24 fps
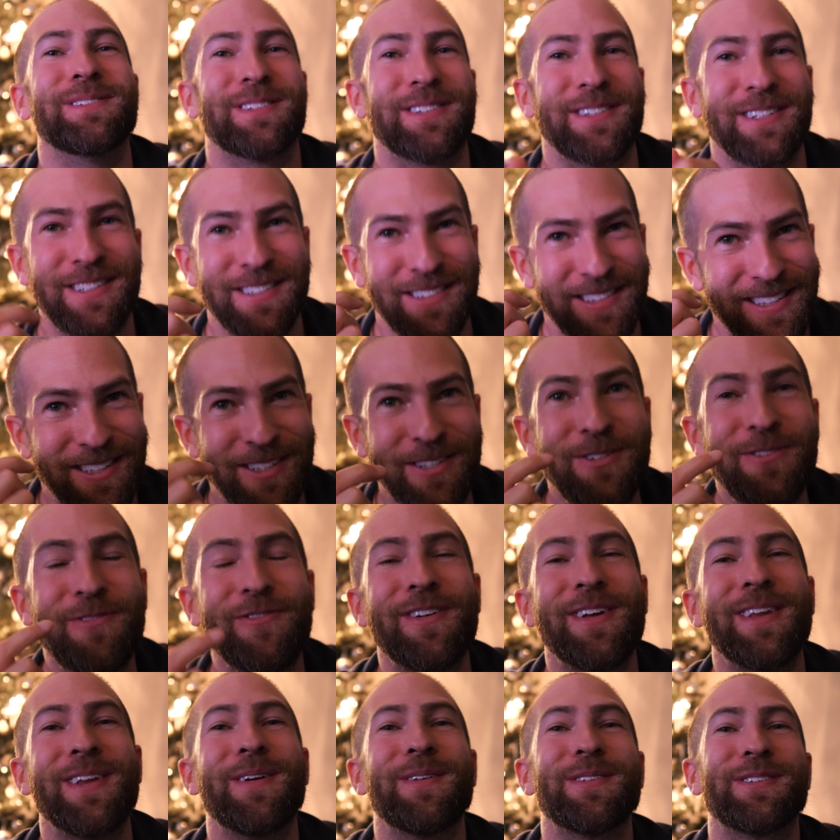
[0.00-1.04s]
So there's 2
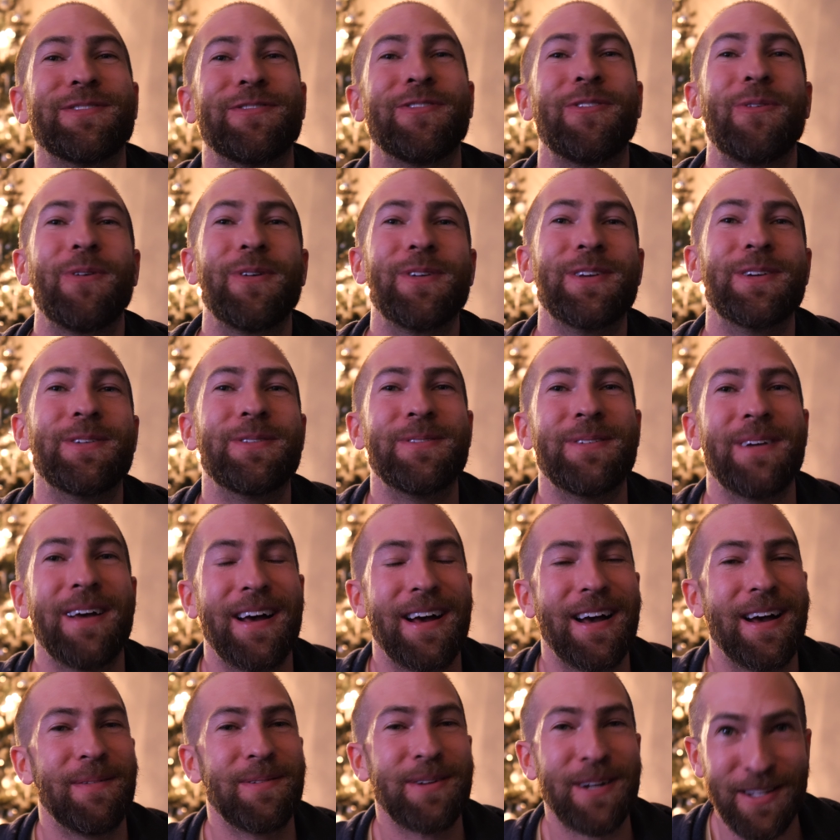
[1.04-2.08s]
videos for you
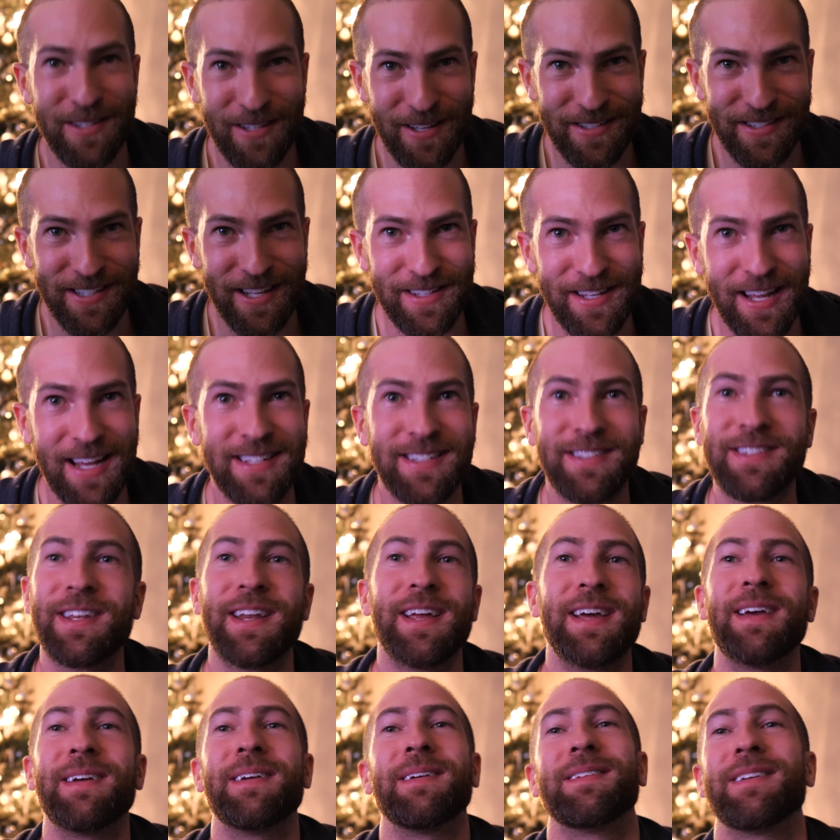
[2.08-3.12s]
because I said yesterday,